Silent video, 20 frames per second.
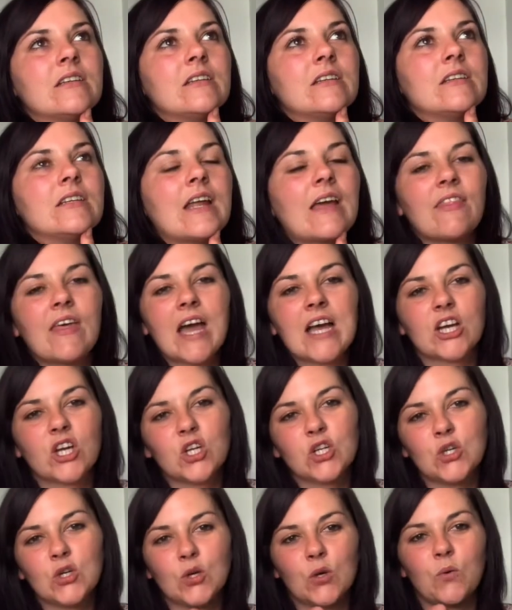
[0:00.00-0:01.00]
Now that
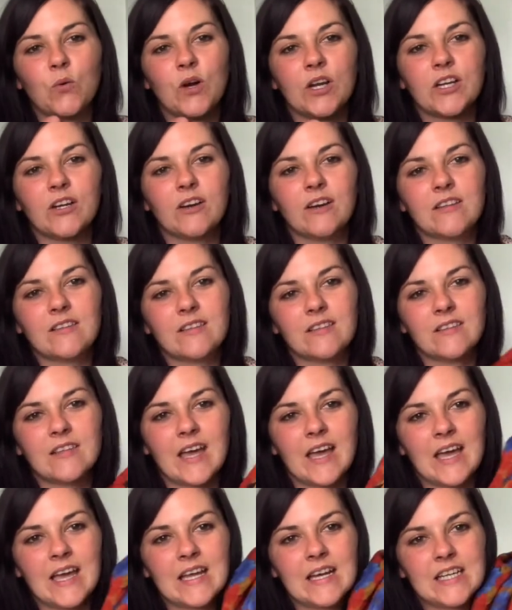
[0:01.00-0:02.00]
could look quite nice as the
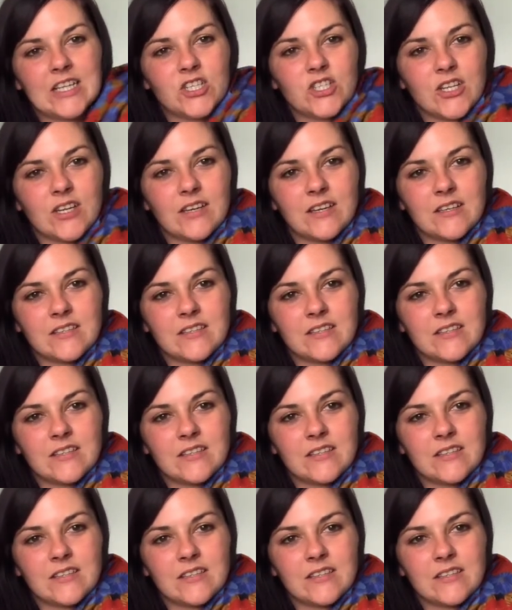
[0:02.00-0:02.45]
Hayley shirt.